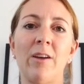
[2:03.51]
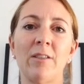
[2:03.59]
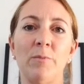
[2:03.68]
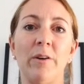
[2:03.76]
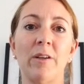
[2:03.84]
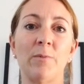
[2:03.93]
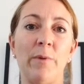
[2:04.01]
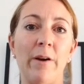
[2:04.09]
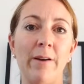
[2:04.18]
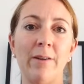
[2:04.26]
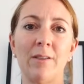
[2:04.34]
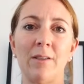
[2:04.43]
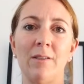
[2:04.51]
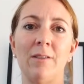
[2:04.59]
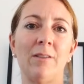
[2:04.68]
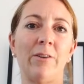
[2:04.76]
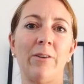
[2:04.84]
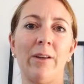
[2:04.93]
customer experience is
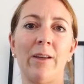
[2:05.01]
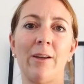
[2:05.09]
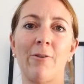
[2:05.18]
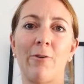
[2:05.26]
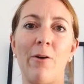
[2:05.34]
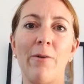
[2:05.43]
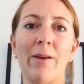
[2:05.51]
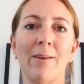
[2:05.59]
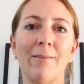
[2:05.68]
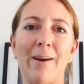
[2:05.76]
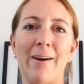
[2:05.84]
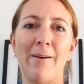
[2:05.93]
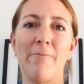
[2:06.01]
certainly a growing